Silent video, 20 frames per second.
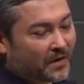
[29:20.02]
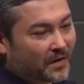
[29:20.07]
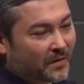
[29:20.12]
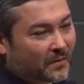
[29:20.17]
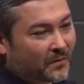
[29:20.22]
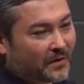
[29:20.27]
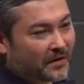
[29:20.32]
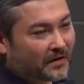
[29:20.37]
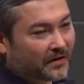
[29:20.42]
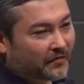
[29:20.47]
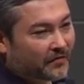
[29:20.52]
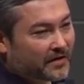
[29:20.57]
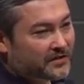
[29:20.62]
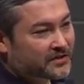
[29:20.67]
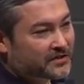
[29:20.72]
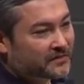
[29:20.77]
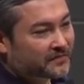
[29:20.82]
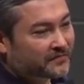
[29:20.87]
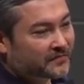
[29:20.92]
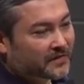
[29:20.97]
we're
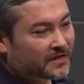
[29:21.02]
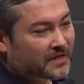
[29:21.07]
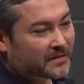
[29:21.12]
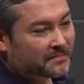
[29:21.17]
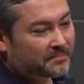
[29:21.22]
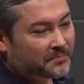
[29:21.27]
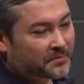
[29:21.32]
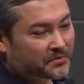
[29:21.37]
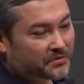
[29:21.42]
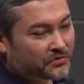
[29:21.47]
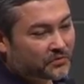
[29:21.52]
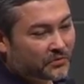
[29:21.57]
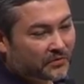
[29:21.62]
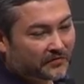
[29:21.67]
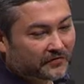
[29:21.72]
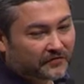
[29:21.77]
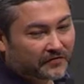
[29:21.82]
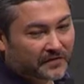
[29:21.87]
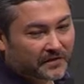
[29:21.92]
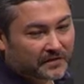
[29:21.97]
aggressively
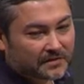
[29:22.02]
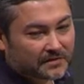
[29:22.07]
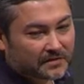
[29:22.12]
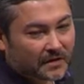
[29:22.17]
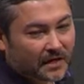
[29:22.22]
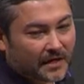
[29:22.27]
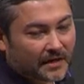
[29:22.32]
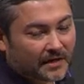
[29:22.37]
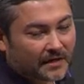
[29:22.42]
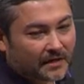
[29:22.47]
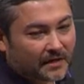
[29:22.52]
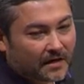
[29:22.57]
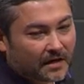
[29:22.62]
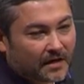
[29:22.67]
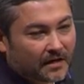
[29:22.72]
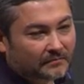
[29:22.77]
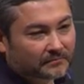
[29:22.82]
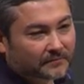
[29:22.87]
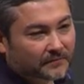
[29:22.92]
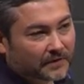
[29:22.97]
pursuing things like
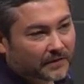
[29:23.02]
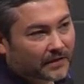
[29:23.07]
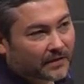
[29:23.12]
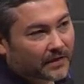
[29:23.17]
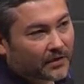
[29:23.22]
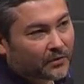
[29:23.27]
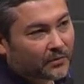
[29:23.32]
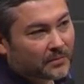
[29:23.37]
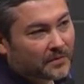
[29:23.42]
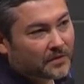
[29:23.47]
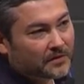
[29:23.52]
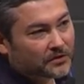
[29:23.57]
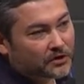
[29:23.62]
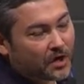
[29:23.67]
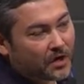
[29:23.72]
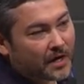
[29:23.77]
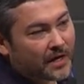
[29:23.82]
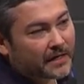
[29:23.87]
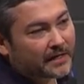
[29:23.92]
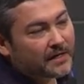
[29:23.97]

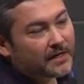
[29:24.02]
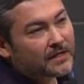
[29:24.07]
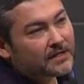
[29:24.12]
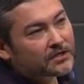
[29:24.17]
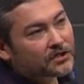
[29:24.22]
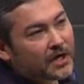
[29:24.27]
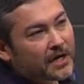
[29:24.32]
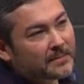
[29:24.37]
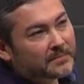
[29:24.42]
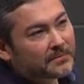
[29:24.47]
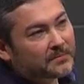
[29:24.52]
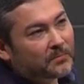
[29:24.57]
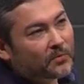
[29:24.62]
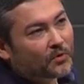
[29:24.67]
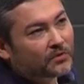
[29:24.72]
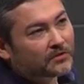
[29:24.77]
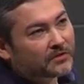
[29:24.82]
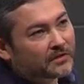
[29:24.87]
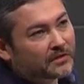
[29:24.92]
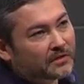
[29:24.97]
tying
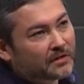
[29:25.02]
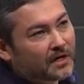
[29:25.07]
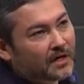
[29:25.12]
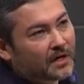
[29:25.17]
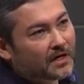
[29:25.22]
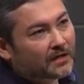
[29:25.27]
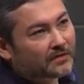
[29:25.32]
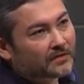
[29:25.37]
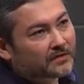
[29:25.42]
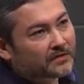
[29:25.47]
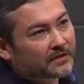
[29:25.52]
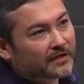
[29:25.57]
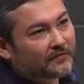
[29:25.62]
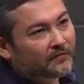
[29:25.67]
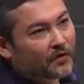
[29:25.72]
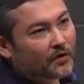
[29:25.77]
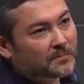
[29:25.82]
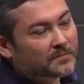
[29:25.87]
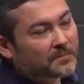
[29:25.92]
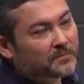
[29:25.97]
more
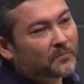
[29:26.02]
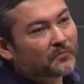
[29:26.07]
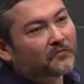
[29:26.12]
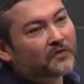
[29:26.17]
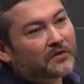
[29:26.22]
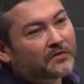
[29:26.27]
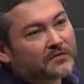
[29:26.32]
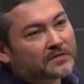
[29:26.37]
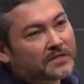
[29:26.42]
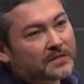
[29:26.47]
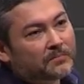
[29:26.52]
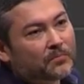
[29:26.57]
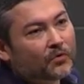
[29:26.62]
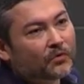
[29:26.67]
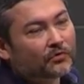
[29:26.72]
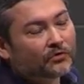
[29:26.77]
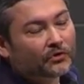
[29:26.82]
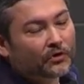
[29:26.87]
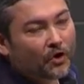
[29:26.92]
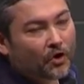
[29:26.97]
DevOps, focusing more
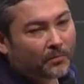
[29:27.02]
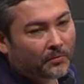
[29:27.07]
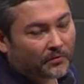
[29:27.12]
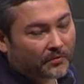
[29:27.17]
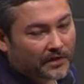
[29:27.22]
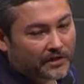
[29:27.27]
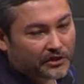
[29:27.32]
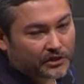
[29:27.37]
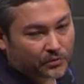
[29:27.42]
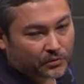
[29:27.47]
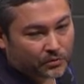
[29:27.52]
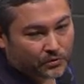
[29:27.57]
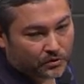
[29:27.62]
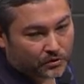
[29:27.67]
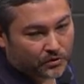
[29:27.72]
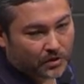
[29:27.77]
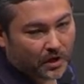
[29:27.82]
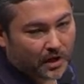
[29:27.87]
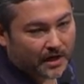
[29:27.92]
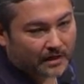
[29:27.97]
on the operational
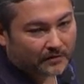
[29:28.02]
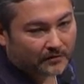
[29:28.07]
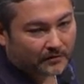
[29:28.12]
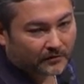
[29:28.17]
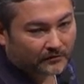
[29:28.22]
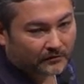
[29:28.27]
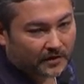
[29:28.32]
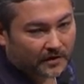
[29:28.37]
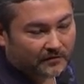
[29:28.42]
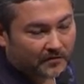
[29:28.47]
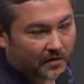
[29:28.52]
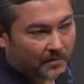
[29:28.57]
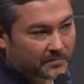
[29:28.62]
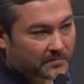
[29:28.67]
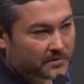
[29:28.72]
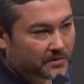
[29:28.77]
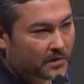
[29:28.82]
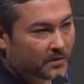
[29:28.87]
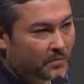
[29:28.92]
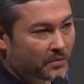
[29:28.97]
side of DevOps.
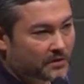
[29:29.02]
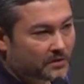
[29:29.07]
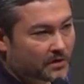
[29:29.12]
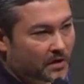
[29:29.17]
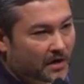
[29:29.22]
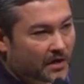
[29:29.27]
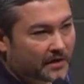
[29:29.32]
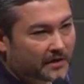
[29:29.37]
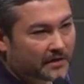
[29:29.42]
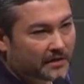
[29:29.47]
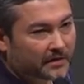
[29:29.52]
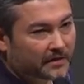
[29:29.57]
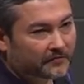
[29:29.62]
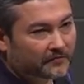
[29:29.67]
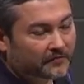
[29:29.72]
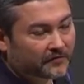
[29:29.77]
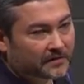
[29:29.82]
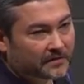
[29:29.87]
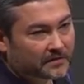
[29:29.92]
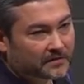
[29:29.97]
So we're tying in
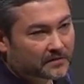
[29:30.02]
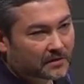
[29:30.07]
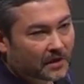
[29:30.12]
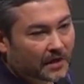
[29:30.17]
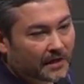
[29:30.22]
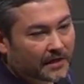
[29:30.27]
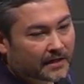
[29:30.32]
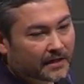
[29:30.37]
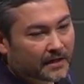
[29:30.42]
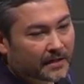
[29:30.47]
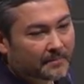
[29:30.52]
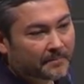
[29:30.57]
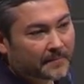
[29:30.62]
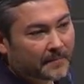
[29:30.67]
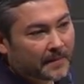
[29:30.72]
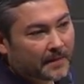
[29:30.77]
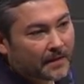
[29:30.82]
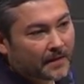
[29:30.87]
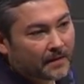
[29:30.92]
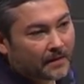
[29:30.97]
things like
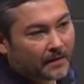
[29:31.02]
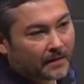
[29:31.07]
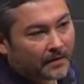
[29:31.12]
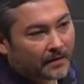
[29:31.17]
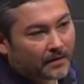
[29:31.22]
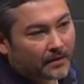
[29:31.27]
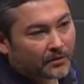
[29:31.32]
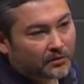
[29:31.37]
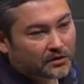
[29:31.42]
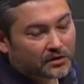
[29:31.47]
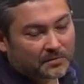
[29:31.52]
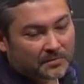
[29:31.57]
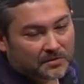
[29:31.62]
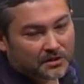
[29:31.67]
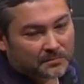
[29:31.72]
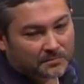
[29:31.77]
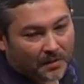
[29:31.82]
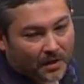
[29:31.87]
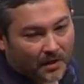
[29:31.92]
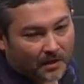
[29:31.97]

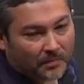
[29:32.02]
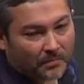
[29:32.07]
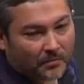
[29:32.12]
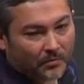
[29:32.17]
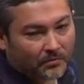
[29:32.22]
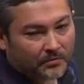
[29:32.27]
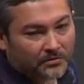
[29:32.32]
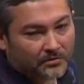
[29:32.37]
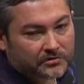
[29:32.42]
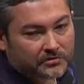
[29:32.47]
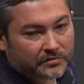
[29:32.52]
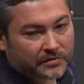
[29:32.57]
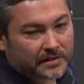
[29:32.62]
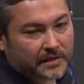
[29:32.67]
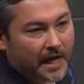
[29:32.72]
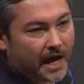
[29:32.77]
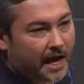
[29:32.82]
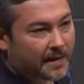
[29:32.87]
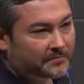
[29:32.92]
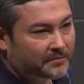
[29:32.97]
Splunk monitoring,
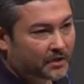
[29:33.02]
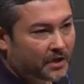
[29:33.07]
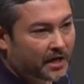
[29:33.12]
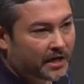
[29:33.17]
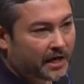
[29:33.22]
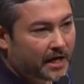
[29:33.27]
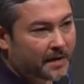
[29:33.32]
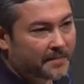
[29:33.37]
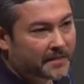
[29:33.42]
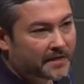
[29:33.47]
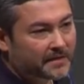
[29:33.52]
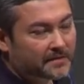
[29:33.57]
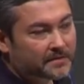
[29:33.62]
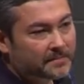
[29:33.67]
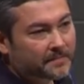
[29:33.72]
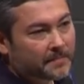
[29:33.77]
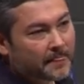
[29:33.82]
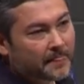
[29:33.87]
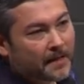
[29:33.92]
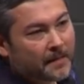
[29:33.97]
app
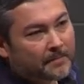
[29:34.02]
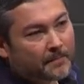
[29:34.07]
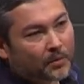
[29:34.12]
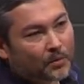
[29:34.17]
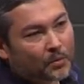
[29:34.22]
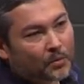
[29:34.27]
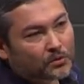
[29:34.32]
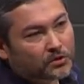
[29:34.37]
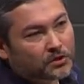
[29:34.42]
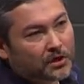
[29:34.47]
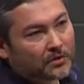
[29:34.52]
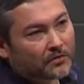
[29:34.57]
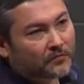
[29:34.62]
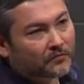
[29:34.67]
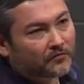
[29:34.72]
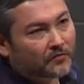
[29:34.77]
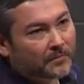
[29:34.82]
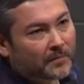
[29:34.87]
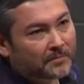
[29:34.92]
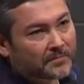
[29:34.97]
dynamics. but also
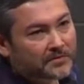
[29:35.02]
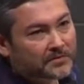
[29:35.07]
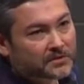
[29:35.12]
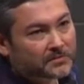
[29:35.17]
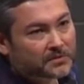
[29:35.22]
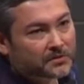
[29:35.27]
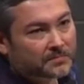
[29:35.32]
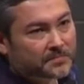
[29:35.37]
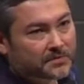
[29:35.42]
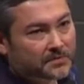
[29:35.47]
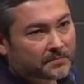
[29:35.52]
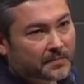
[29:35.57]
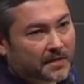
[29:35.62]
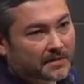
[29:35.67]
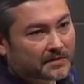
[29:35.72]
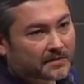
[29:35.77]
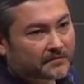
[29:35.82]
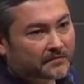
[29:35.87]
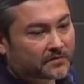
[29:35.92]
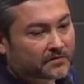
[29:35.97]
from a business
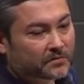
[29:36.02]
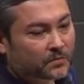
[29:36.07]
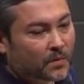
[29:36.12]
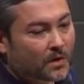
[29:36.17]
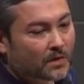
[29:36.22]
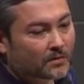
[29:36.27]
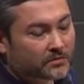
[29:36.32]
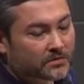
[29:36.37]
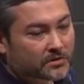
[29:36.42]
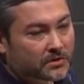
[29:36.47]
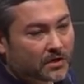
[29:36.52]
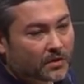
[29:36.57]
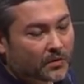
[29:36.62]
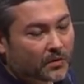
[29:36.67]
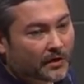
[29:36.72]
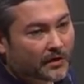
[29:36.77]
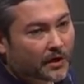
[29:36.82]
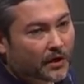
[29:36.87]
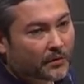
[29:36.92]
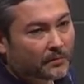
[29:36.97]
perspective as well. So,
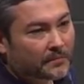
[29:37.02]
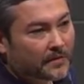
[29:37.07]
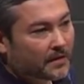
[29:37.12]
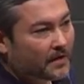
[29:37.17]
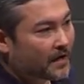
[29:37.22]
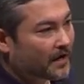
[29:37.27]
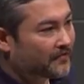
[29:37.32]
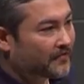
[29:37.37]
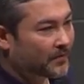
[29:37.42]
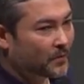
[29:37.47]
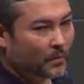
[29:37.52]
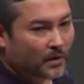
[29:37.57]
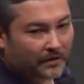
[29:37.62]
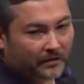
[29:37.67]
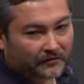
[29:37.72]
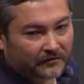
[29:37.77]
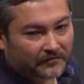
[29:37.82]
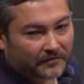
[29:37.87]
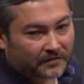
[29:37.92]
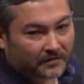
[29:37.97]
I think one
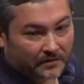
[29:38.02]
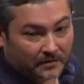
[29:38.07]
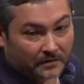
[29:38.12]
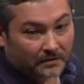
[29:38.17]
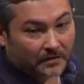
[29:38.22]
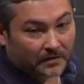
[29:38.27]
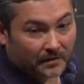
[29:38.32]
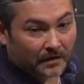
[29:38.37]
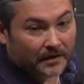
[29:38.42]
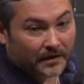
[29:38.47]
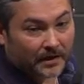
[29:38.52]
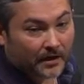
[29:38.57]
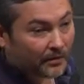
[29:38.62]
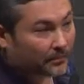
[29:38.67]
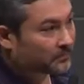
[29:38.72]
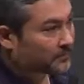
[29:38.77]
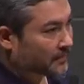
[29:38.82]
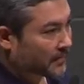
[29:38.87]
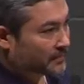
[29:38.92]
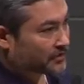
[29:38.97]
of,
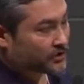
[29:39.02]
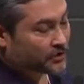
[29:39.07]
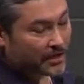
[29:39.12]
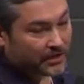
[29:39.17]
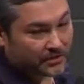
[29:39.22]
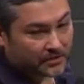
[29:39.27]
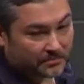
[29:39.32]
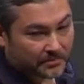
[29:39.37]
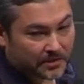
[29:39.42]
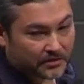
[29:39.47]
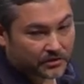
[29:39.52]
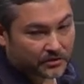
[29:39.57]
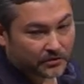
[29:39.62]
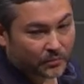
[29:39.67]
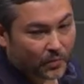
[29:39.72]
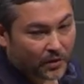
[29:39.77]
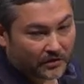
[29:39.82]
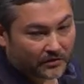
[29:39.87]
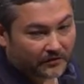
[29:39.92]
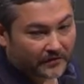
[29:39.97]
as Jason
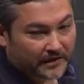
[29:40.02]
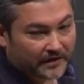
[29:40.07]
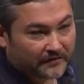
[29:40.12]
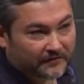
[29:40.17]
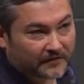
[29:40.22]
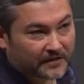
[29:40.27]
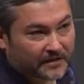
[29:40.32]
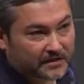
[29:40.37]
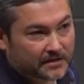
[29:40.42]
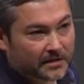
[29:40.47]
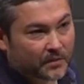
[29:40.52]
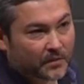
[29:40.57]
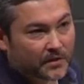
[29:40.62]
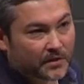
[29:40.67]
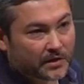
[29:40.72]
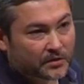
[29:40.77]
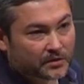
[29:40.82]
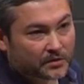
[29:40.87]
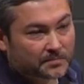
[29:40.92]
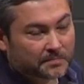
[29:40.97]
mentioned, one of the key things that we
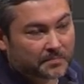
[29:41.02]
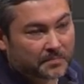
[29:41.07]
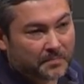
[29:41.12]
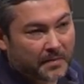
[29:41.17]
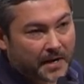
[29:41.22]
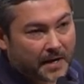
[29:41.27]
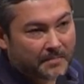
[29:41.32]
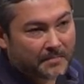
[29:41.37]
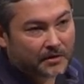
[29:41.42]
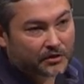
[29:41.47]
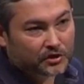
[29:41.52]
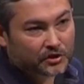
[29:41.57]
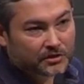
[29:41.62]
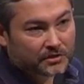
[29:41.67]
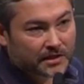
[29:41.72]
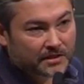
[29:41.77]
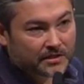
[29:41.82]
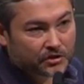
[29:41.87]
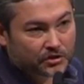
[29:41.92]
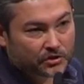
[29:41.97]
don't pay much
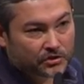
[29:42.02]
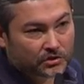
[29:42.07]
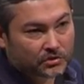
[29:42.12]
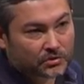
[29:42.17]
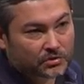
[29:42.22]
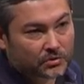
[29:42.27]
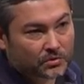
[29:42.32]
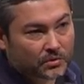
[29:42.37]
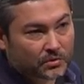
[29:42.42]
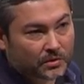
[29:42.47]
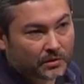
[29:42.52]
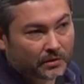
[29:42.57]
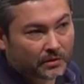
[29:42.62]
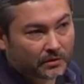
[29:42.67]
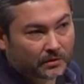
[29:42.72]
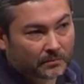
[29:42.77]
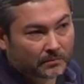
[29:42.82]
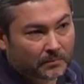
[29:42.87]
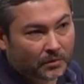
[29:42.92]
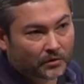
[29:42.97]
attention
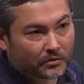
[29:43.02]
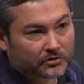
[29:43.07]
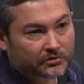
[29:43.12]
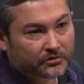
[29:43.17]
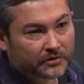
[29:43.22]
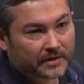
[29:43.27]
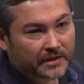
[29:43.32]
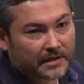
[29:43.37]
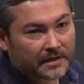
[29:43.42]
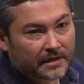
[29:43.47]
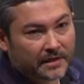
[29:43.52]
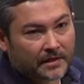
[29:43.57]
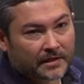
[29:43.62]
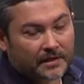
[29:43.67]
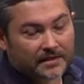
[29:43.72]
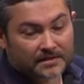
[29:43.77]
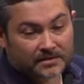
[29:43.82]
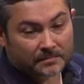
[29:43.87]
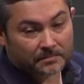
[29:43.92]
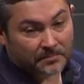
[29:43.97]
to monitoring
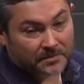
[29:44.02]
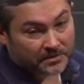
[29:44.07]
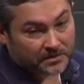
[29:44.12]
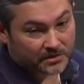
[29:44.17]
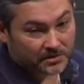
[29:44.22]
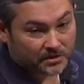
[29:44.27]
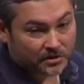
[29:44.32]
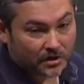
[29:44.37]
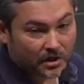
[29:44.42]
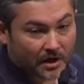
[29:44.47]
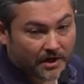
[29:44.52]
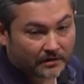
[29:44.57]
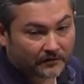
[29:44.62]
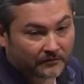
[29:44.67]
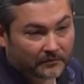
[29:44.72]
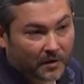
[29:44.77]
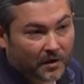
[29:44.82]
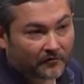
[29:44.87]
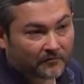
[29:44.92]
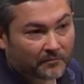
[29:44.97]
is the business side
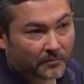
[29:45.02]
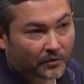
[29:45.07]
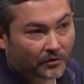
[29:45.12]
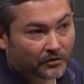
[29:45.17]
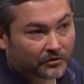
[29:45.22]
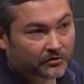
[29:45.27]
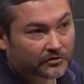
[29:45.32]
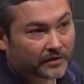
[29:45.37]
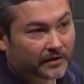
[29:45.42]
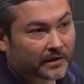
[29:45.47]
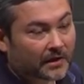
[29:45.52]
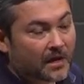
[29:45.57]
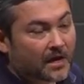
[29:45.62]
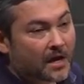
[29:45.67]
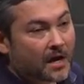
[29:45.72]
of monitoring.